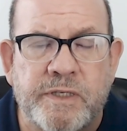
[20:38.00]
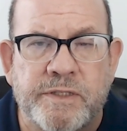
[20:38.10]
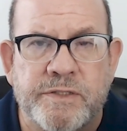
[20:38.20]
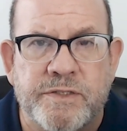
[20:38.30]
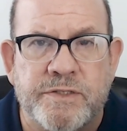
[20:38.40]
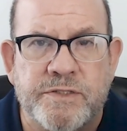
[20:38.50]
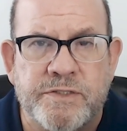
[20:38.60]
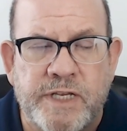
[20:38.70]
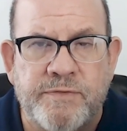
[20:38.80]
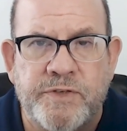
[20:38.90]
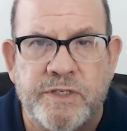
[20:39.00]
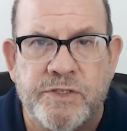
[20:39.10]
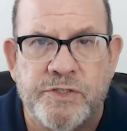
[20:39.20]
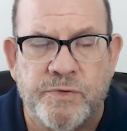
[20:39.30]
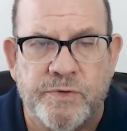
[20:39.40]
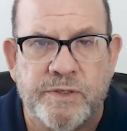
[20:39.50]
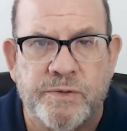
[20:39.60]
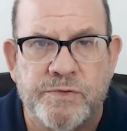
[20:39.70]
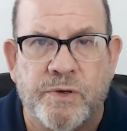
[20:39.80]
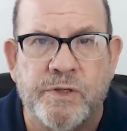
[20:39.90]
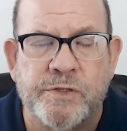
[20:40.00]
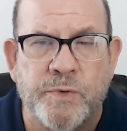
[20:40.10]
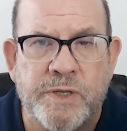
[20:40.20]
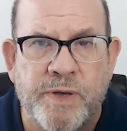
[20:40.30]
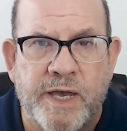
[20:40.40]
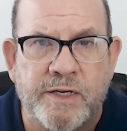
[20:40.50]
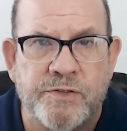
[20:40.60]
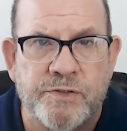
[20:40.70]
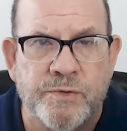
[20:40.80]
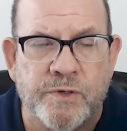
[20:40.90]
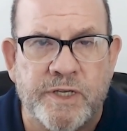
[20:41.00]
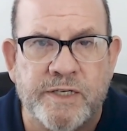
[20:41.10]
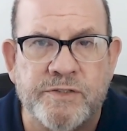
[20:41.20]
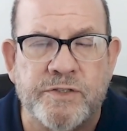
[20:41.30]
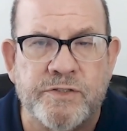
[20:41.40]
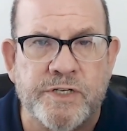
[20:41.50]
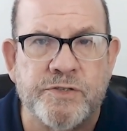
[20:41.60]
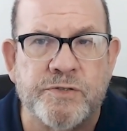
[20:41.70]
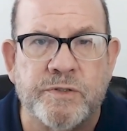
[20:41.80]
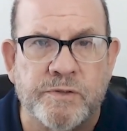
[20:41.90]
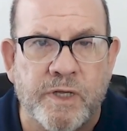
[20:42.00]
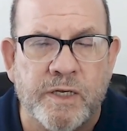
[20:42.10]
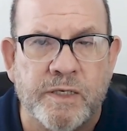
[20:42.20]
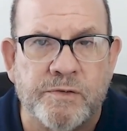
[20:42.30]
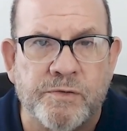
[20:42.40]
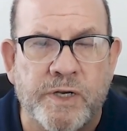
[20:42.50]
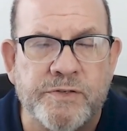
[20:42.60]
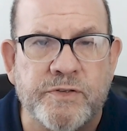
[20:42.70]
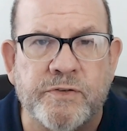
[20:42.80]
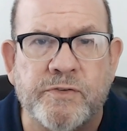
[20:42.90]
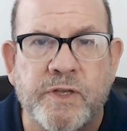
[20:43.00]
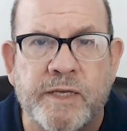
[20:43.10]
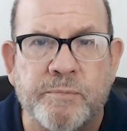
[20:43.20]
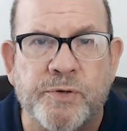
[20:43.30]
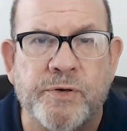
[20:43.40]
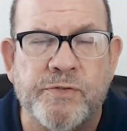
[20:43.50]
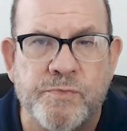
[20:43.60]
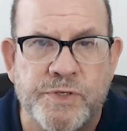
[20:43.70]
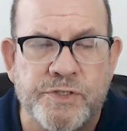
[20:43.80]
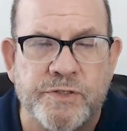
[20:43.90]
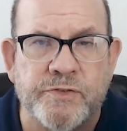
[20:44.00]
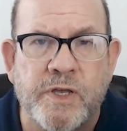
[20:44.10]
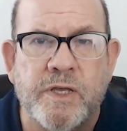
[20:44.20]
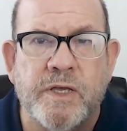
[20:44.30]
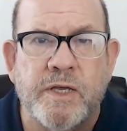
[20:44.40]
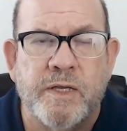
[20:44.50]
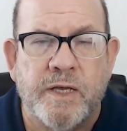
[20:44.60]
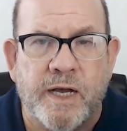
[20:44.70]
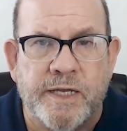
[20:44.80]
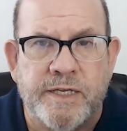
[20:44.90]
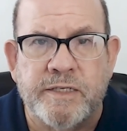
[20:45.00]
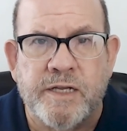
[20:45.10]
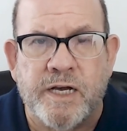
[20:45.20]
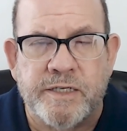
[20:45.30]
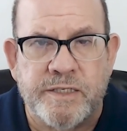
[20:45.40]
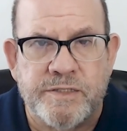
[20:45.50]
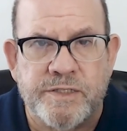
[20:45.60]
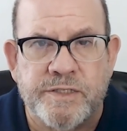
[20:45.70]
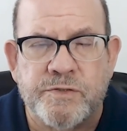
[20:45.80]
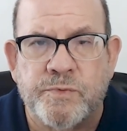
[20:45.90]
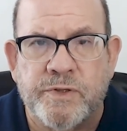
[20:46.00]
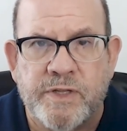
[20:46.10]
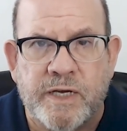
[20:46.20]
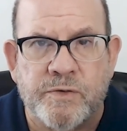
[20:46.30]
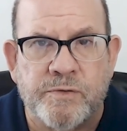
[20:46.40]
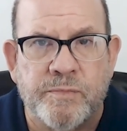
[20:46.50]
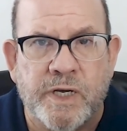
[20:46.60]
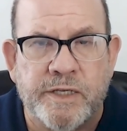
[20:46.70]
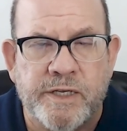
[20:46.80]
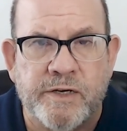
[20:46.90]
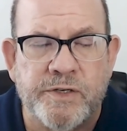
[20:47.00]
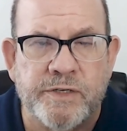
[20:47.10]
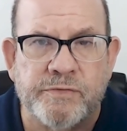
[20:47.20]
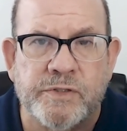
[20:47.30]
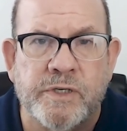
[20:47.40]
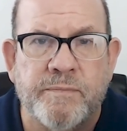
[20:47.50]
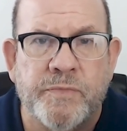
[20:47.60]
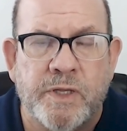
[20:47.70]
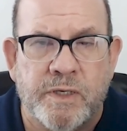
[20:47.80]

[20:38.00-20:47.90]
It is a safety issue that goes all the way back to our existential uh, crisis at birth, which is, I cannot exist without my caregiver.